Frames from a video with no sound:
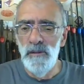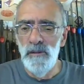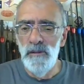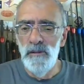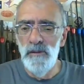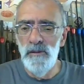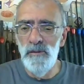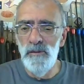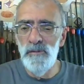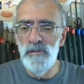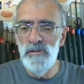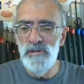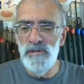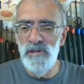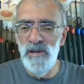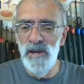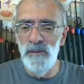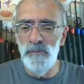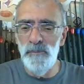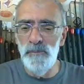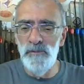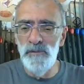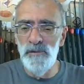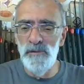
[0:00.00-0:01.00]
You
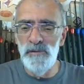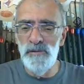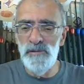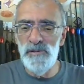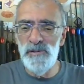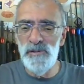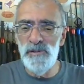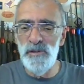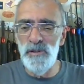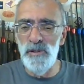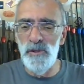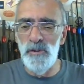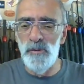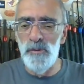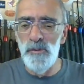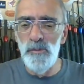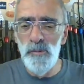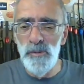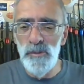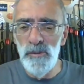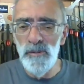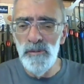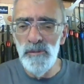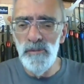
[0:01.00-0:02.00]
snapped a
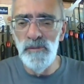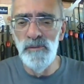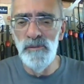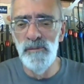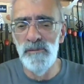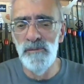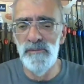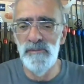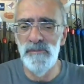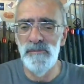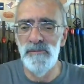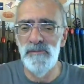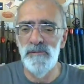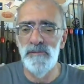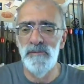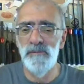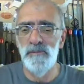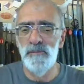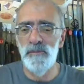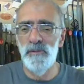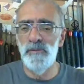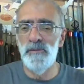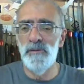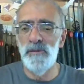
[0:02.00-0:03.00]
skew?
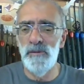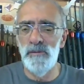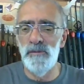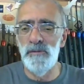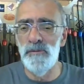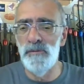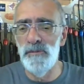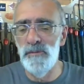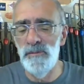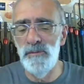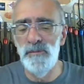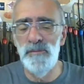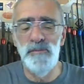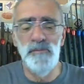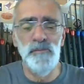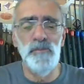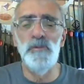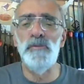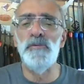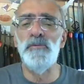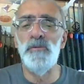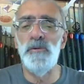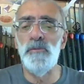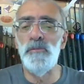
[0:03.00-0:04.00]
My God,
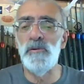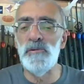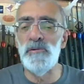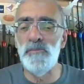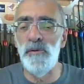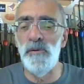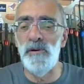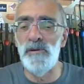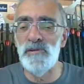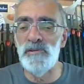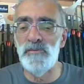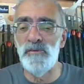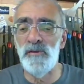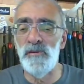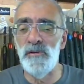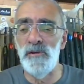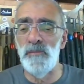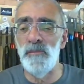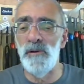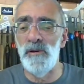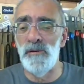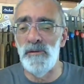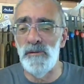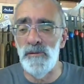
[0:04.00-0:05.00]
putting too much pressure on
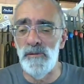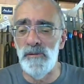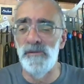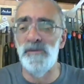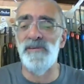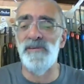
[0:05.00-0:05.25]
it, Mark.